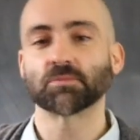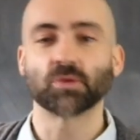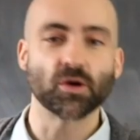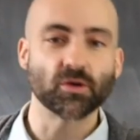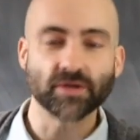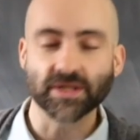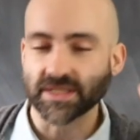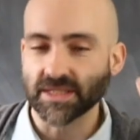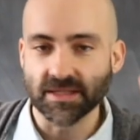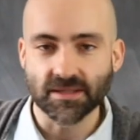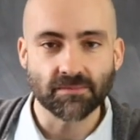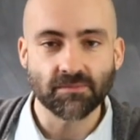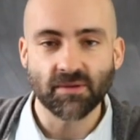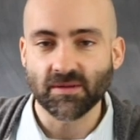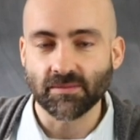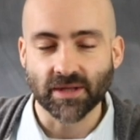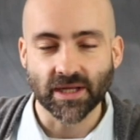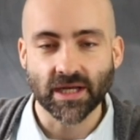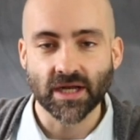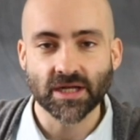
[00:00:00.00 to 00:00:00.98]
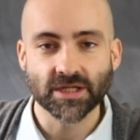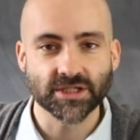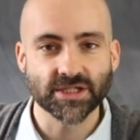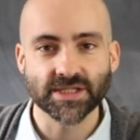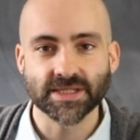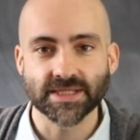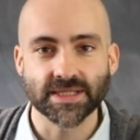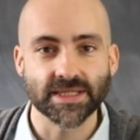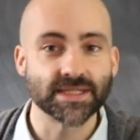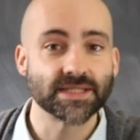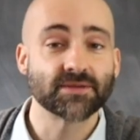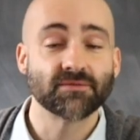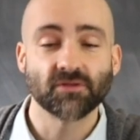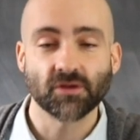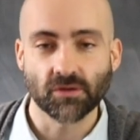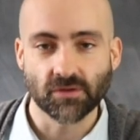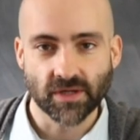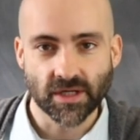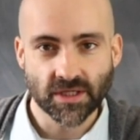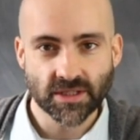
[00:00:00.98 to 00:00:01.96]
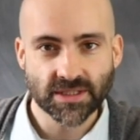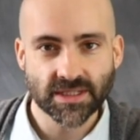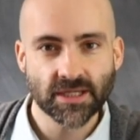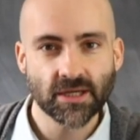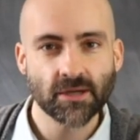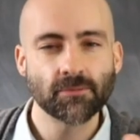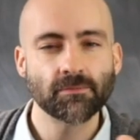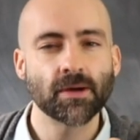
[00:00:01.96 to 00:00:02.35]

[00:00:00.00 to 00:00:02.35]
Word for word: broke into the public consciousness a few years ago,